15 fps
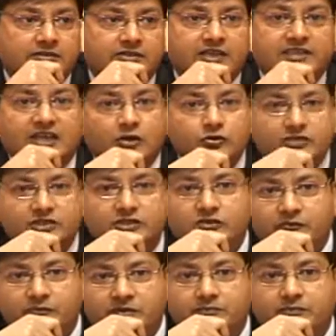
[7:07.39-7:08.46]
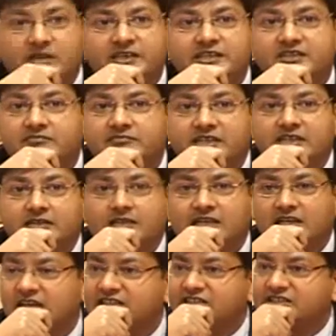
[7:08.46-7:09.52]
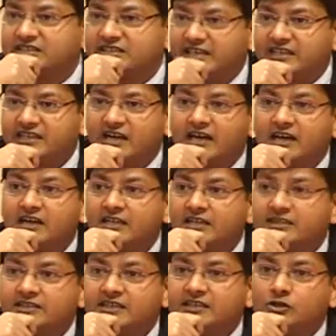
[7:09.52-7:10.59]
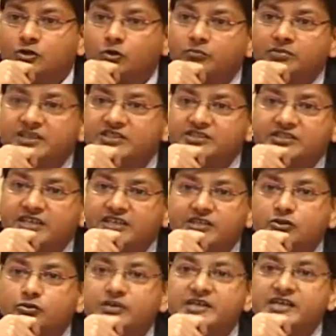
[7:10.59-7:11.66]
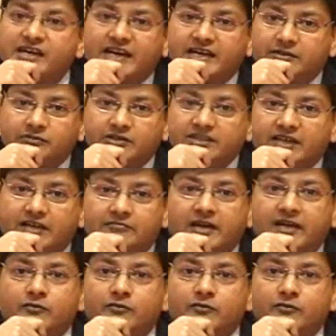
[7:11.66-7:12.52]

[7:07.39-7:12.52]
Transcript: There are thousands of people in the middle class strata that nobody is there to interact with them.